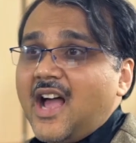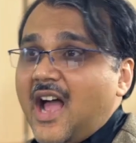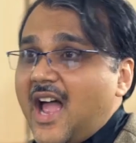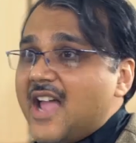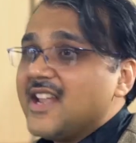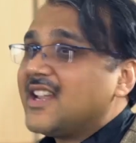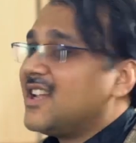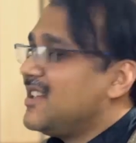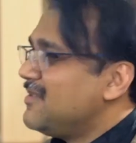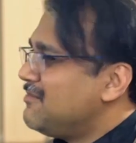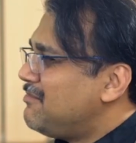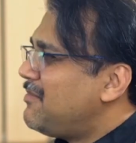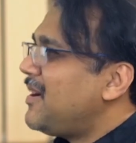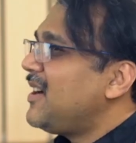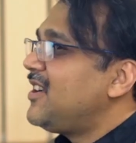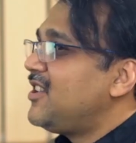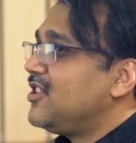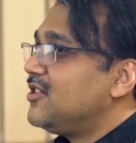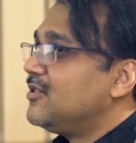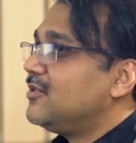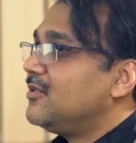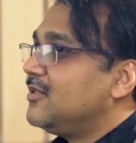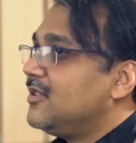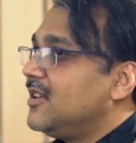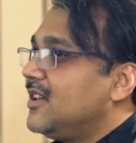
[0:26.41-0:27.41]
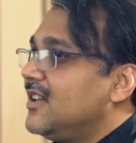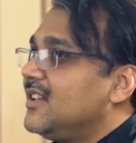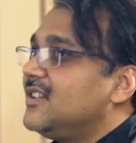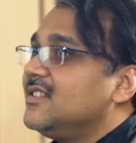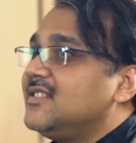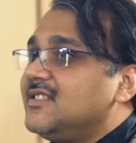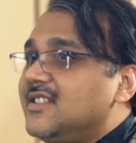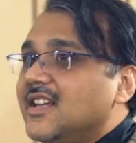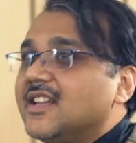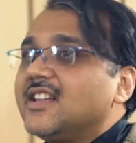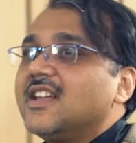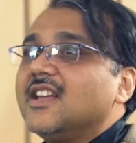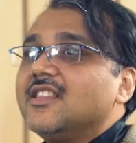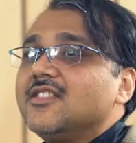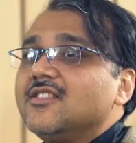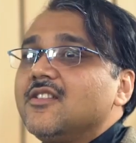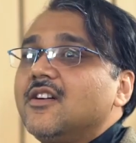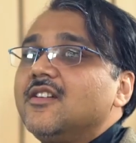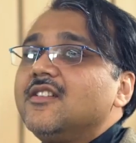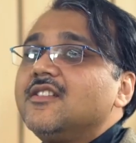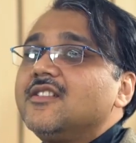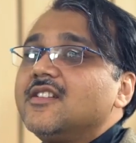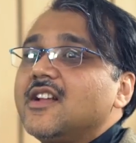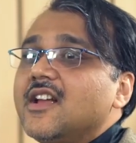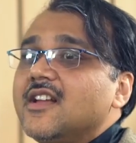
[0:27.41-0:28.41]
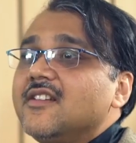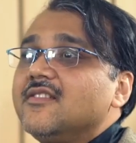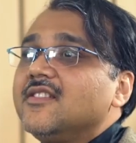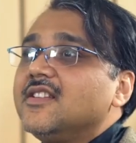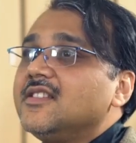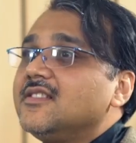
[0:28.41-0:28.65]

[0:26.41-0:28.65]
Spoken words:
I can bet you they cannot drive